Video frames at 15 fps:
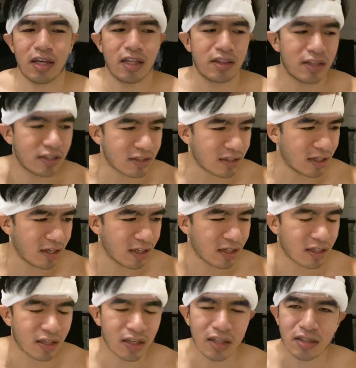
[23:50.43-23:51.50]
At this
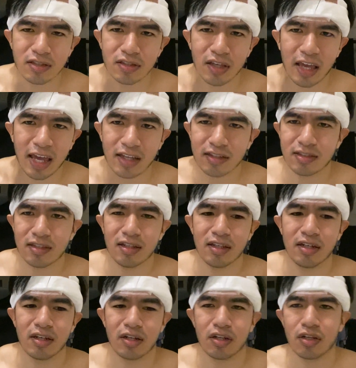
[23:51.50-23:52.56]
clinic, it's
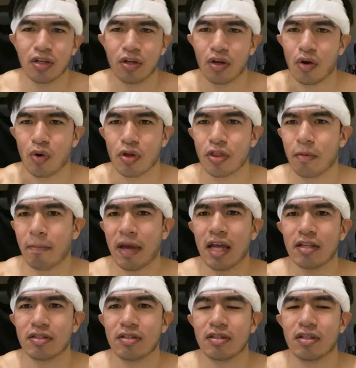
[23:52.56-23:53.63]
excellent, or the
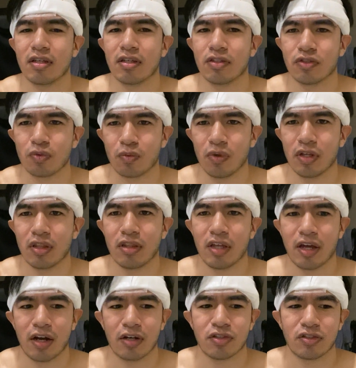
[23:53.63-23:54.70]
best is what
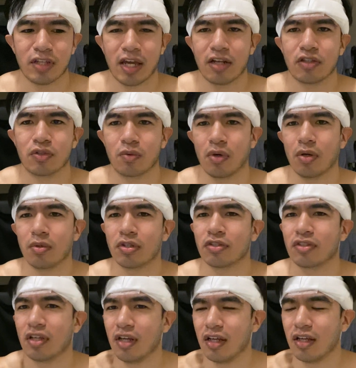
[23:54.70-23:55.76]
their status quo
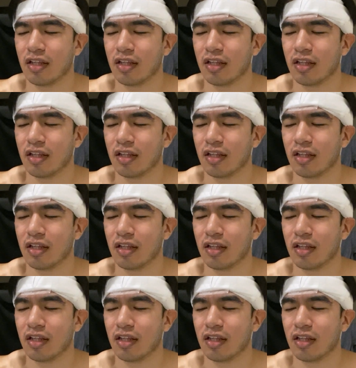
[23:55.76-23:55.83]
is.